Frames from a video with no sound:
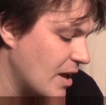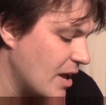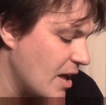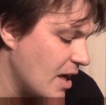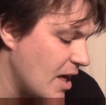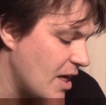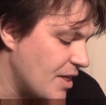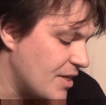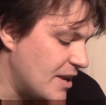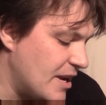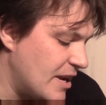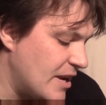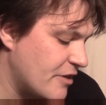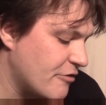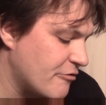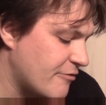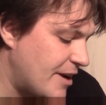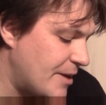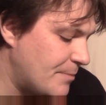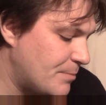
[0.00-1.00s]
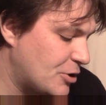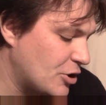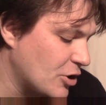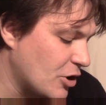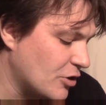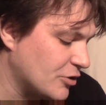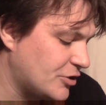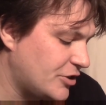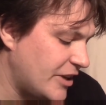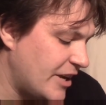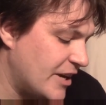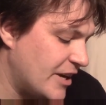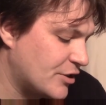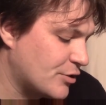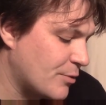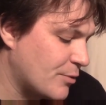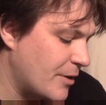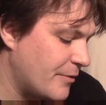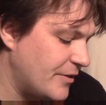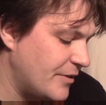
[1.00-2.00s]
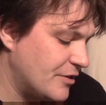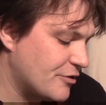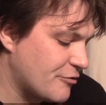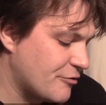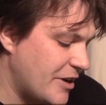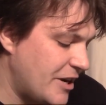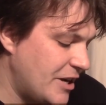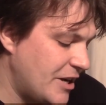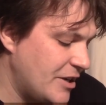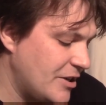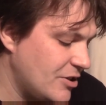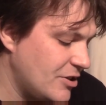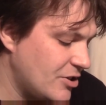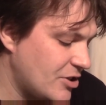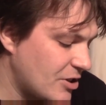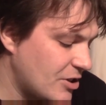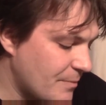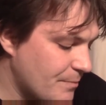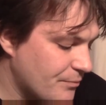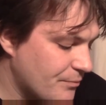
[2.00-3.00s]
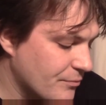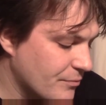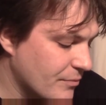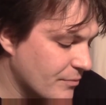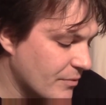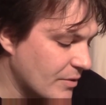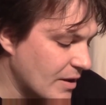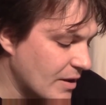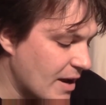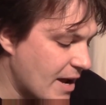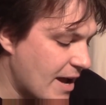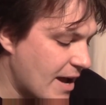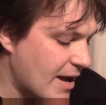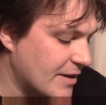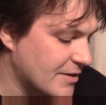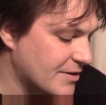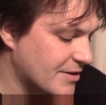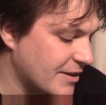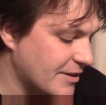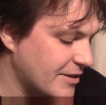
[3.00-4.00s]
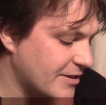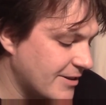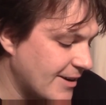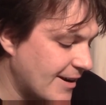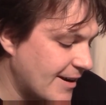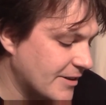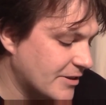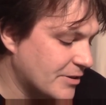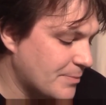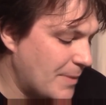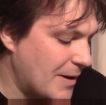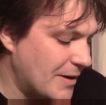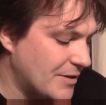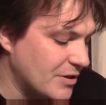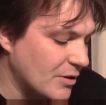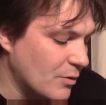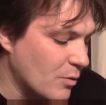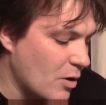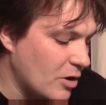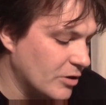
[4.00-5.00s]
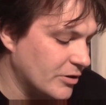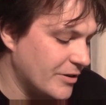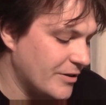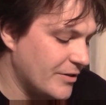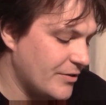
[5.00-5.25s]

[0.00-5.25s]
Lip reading: The grape shot is 12 inch range, has 10 attacks, piercing 1.